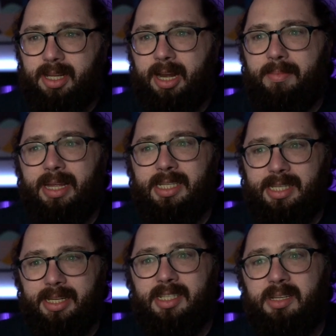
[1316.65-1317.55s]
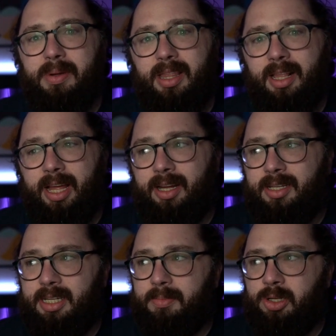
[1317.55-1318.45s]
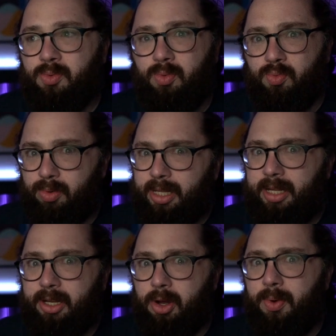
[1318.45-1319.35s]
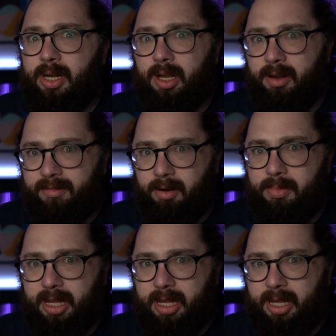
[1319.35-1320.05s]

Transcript: and it made sense to me that like demons would really go in to confirm the